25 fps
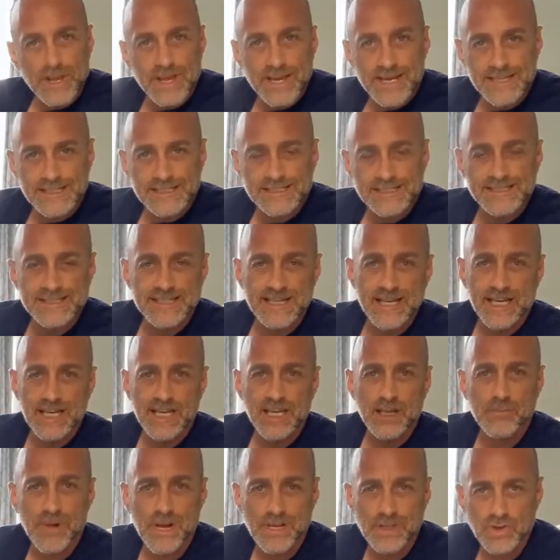place
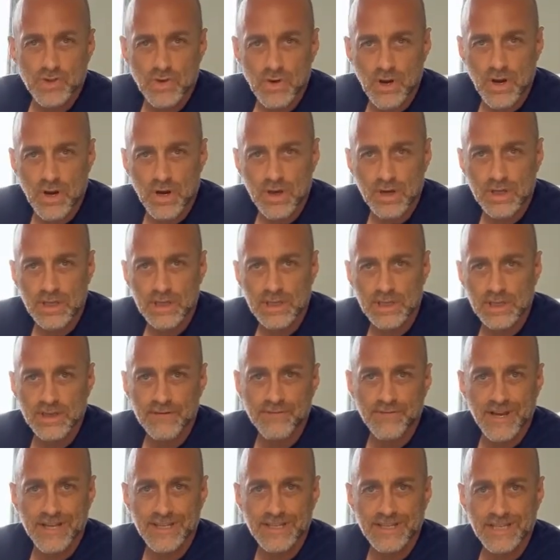in my trunk
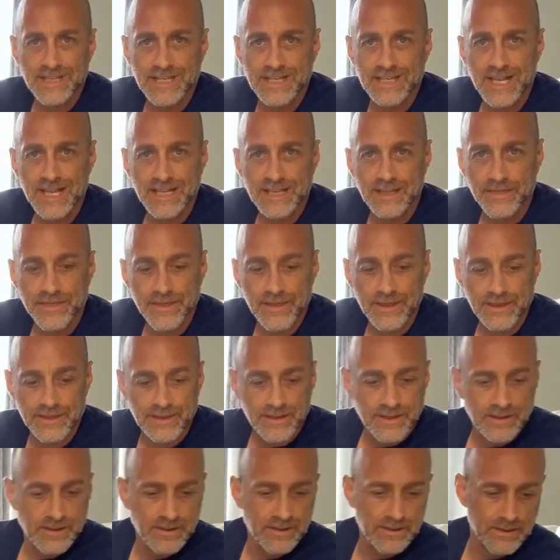if I need
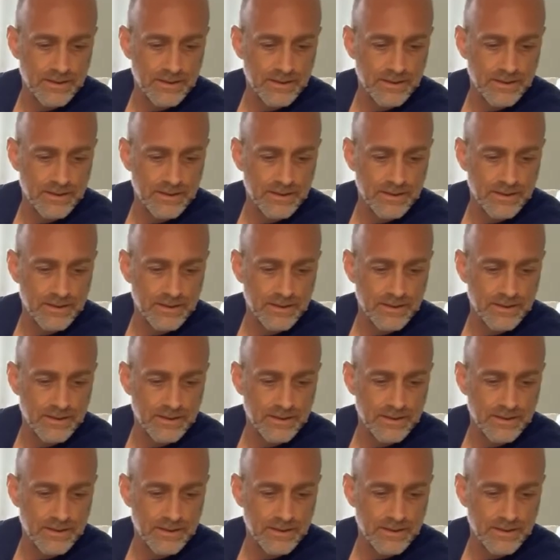anything.